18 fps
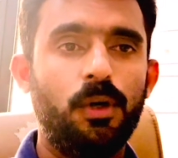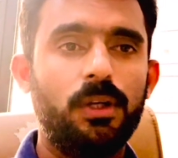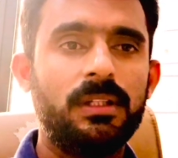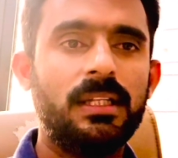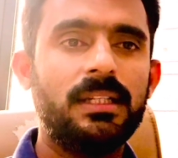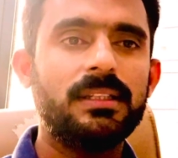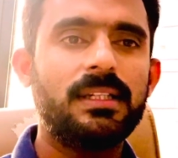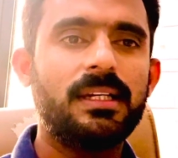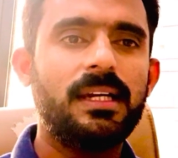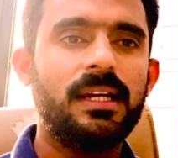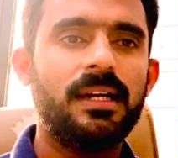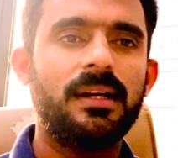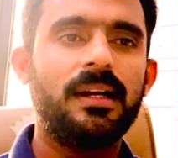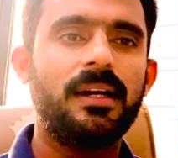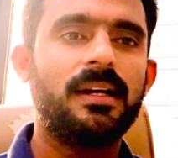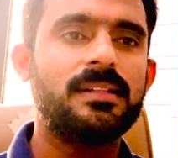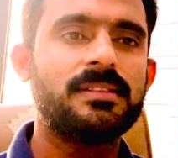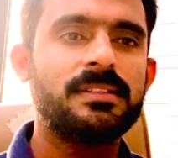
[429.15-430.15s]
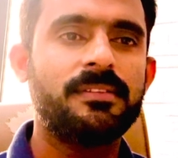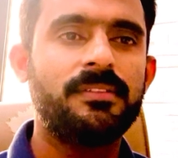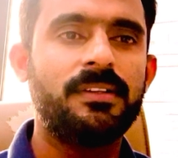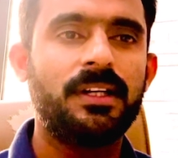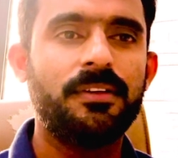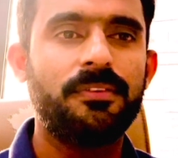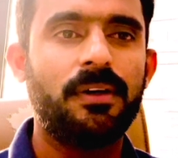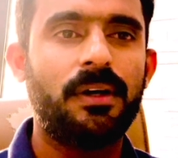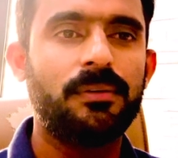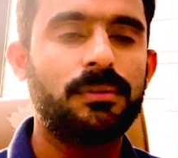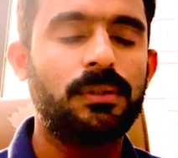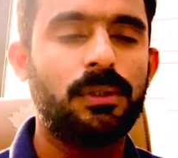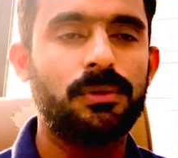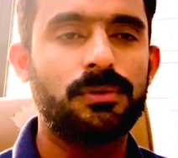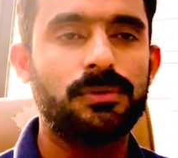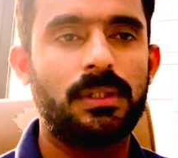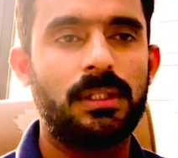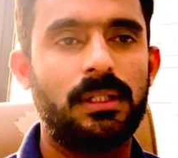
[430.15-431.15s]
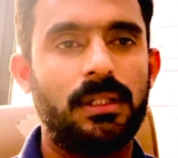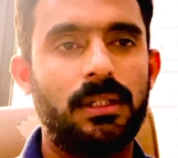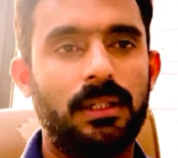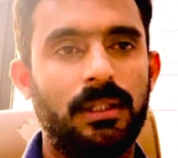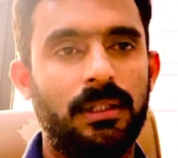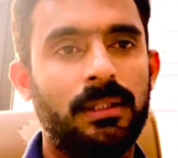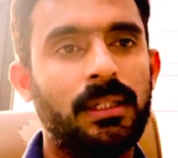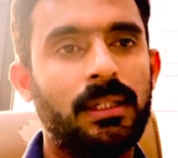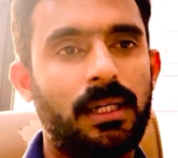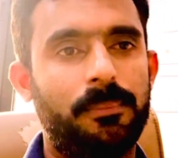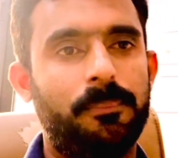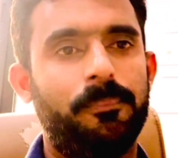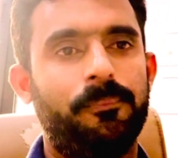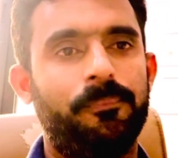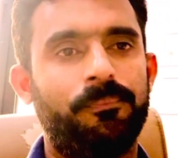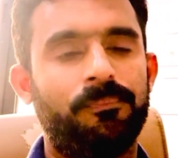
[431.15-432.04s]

than 375,000 dirham,